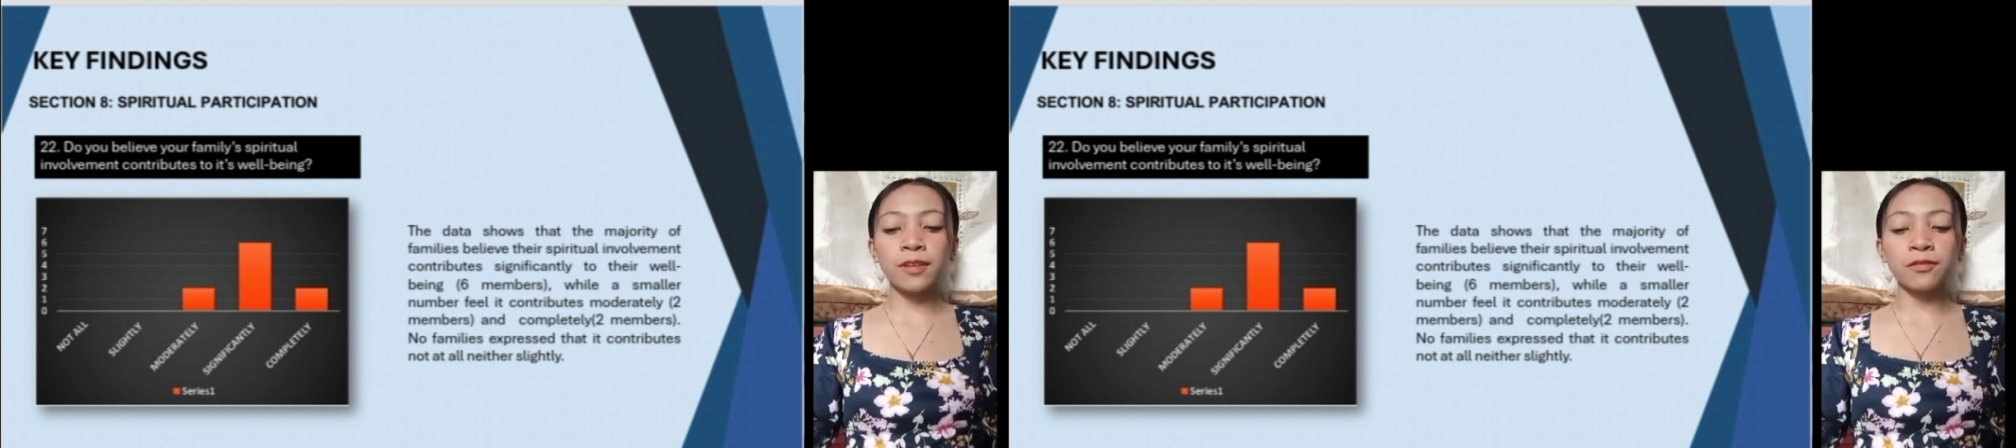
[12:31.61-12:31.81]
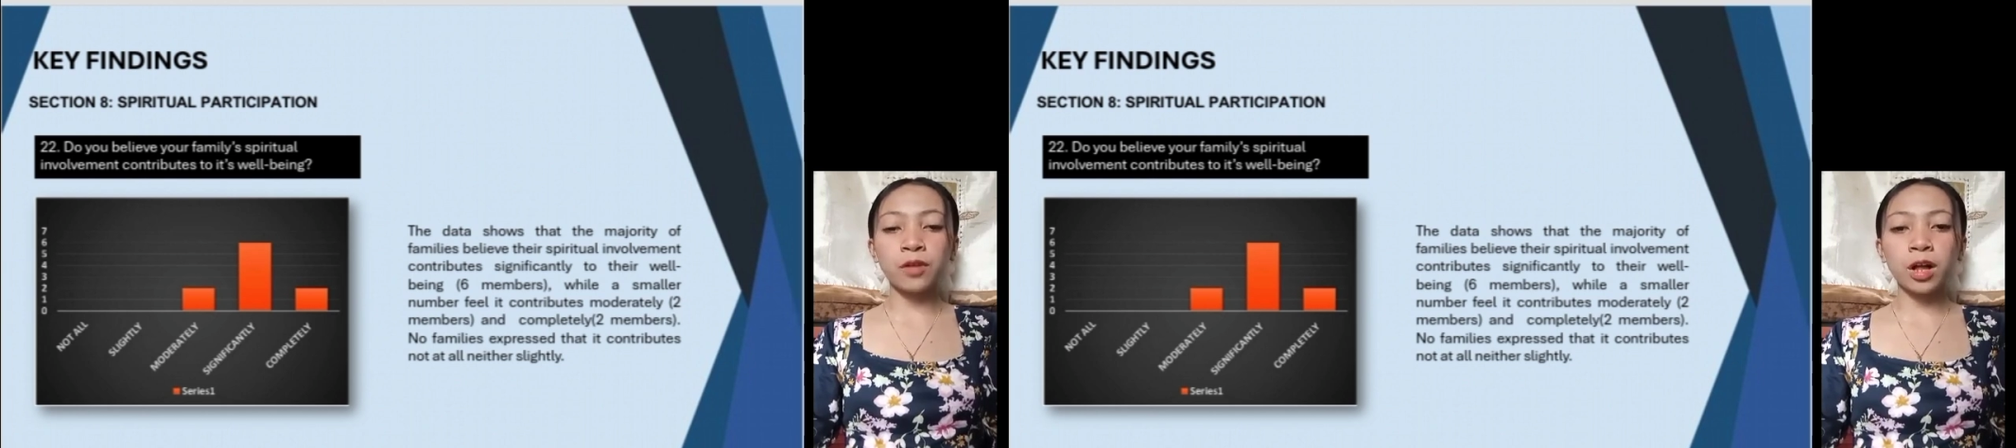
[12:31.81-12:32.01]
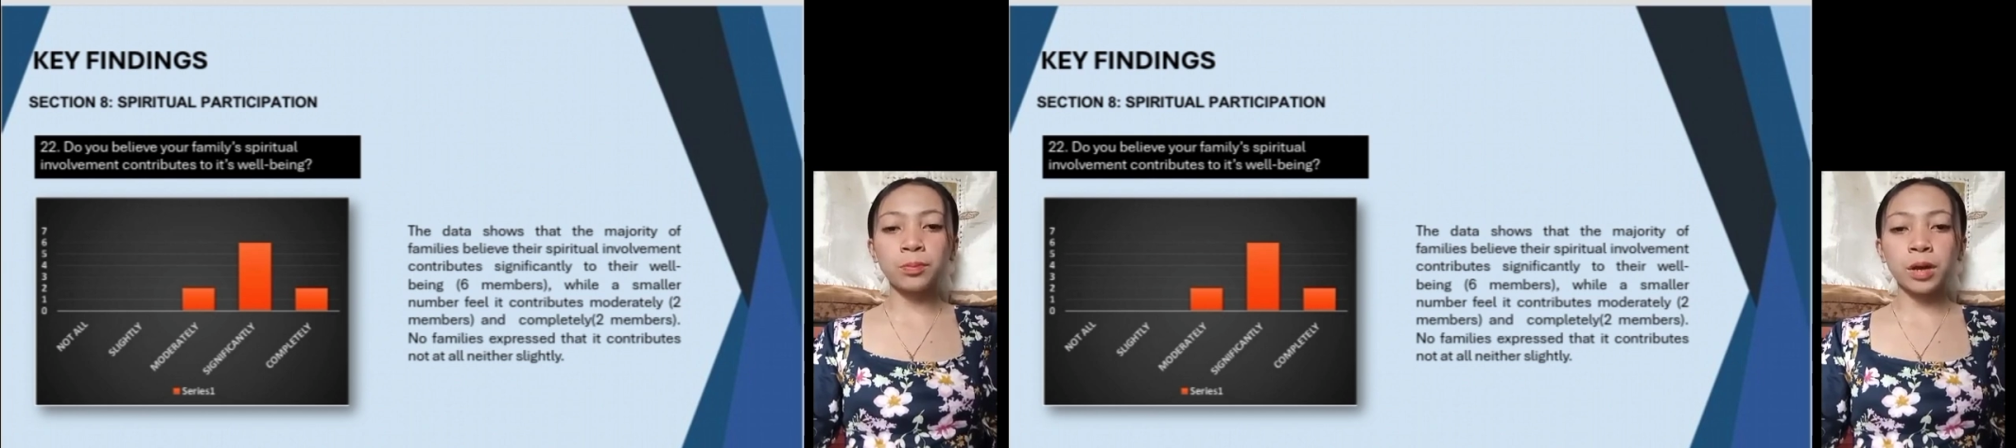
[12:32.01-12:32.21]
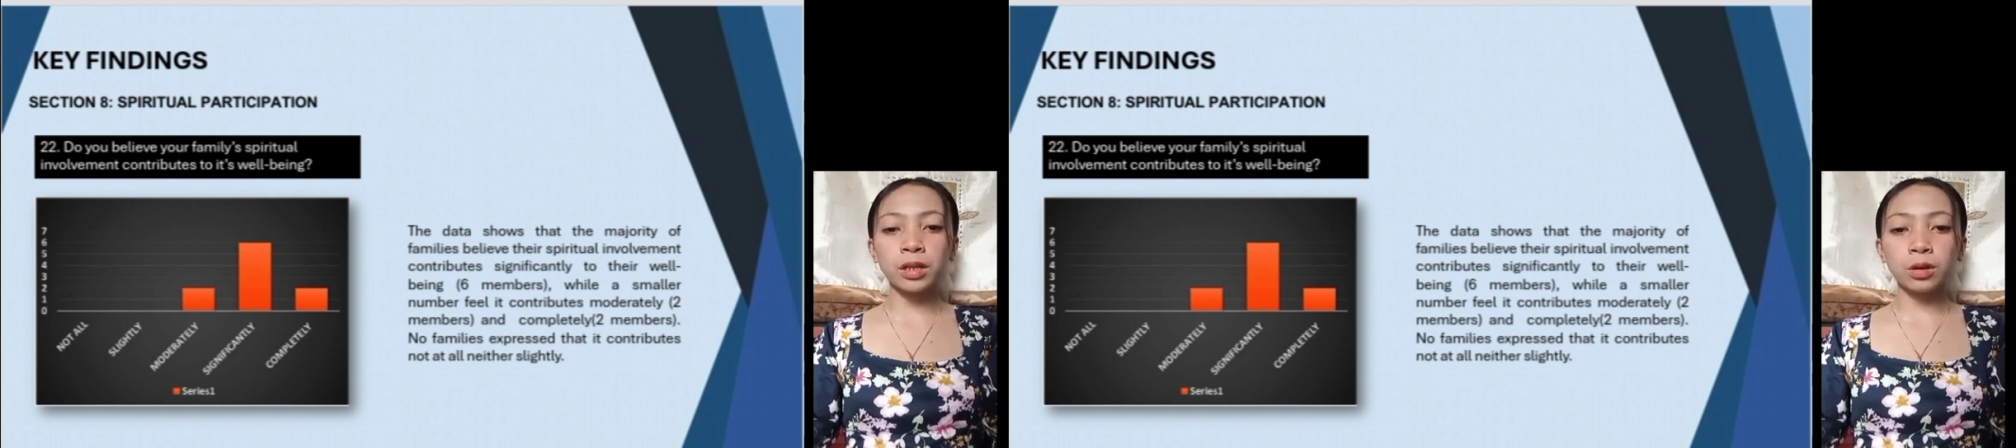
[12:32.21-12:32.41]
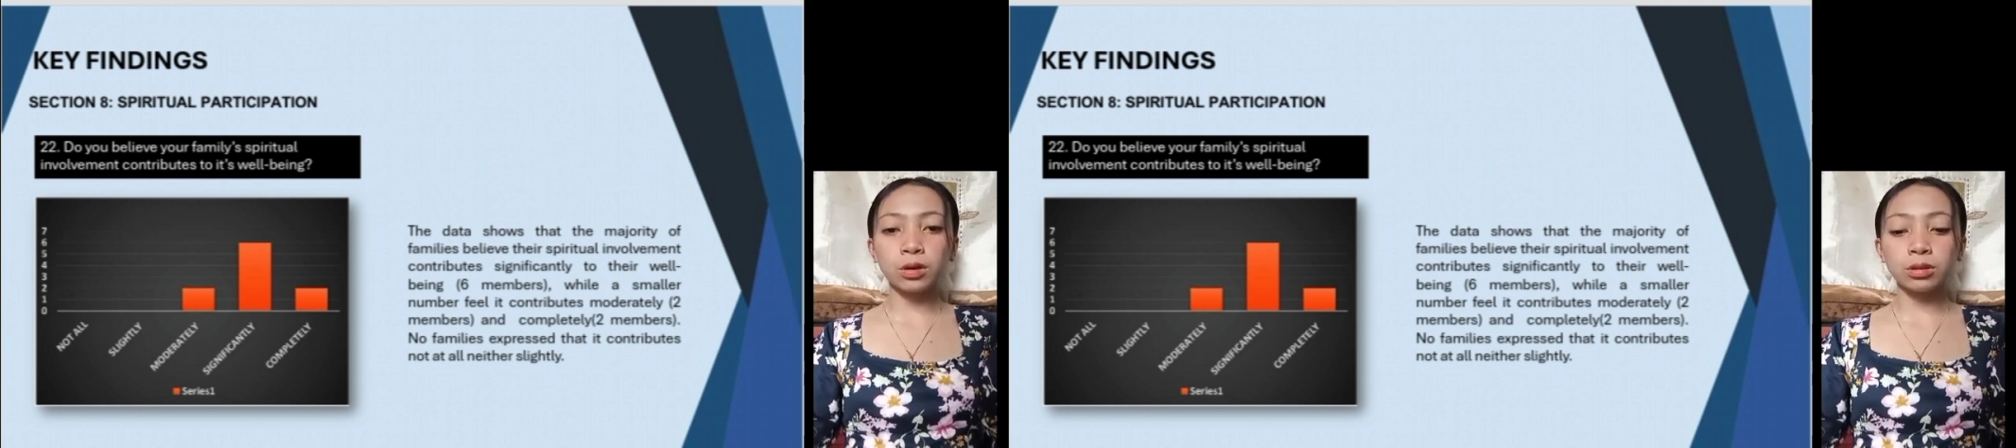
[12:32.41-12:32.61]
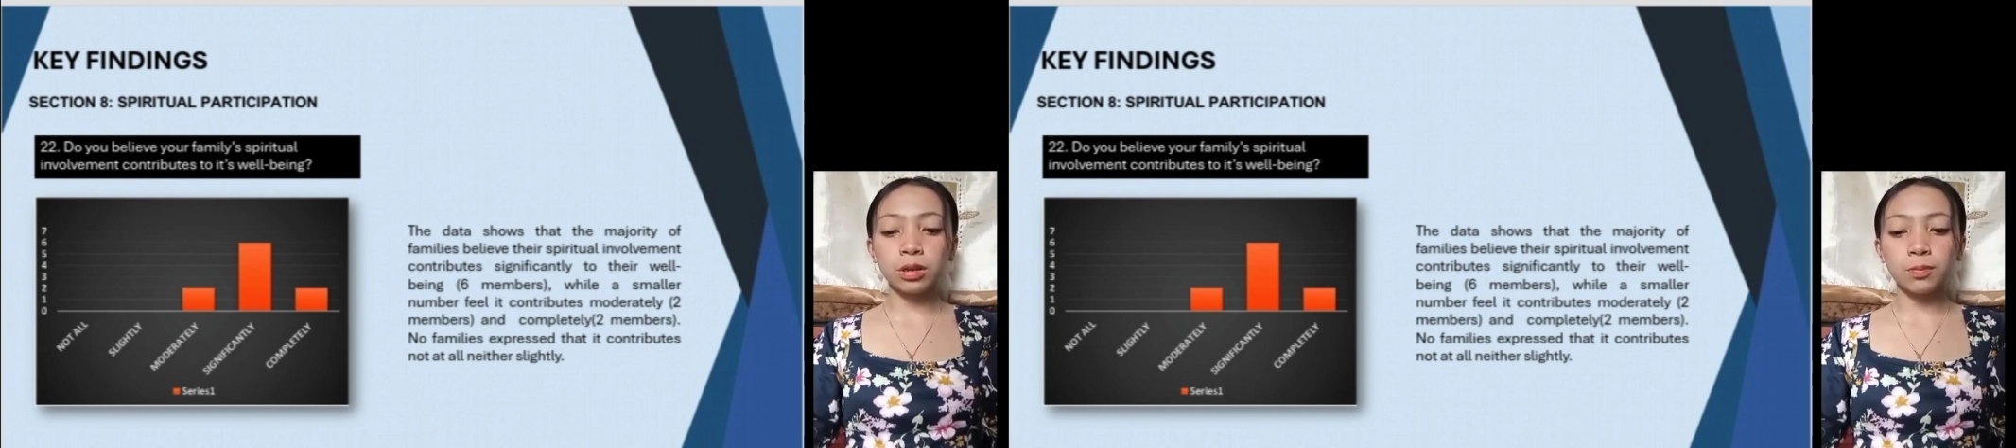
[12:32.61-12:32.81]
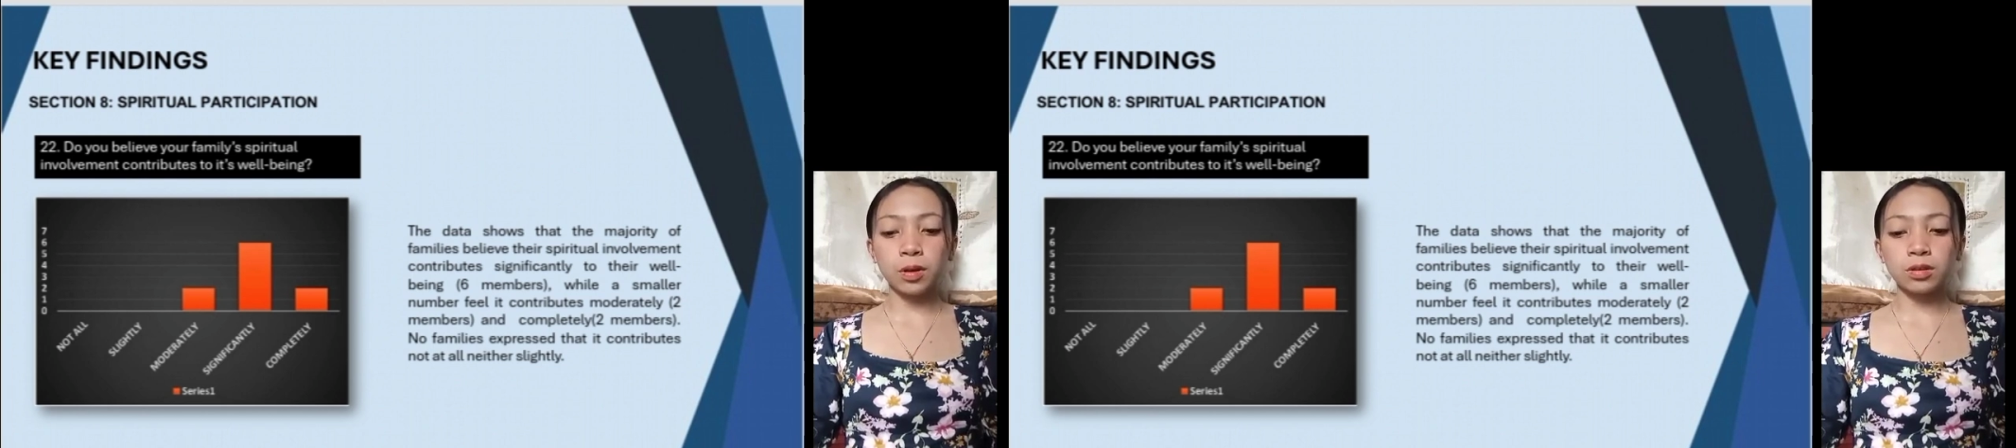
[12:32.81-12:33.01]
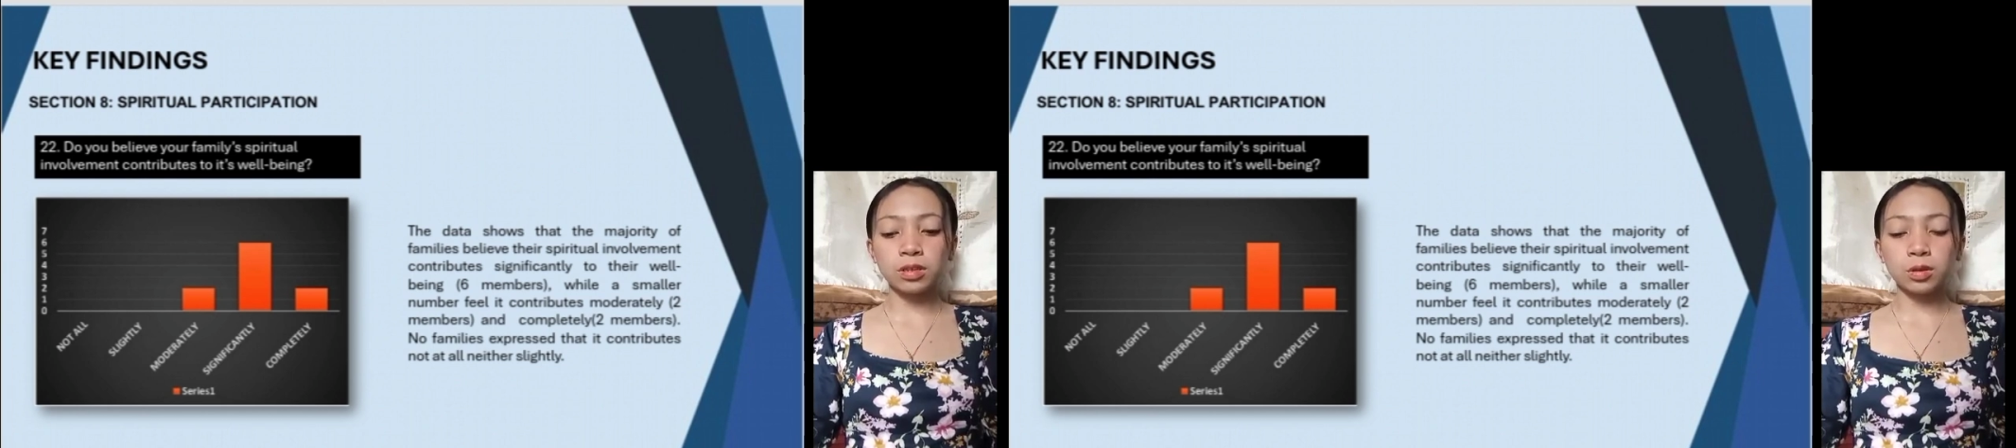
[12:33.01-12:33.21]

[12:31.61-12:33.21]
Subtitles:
involvement contributes